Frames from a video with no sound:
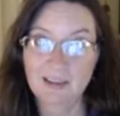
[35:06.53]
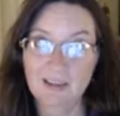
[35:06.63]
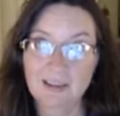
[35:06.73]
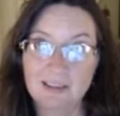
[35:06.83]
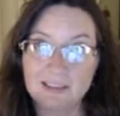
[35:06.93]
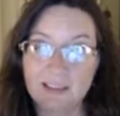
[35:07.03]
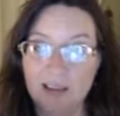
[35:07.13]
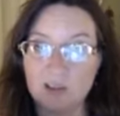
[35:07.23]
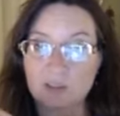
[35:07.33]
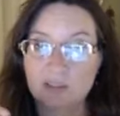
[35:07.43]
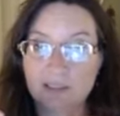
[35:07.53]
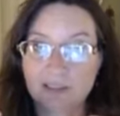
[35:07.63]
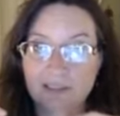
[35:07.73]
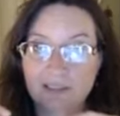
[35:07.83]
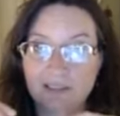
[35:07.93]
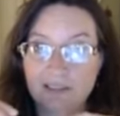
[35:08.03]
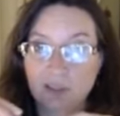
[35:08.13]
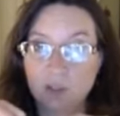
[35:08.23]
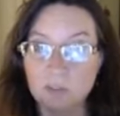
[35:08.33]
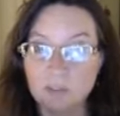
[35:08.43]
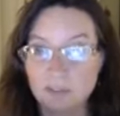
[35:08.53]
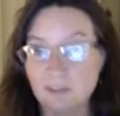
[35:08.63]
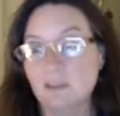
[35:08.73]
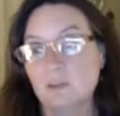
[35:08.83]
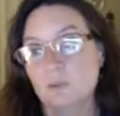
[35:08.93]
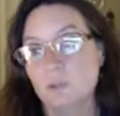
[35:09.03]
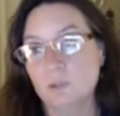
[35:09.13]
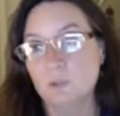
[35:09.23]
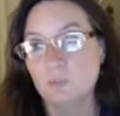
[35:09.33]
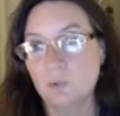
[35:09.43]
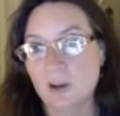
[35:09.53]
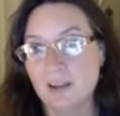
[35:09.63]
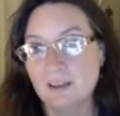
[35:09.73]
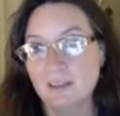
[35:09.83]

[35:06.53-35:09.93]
it is actually a good thing for you to break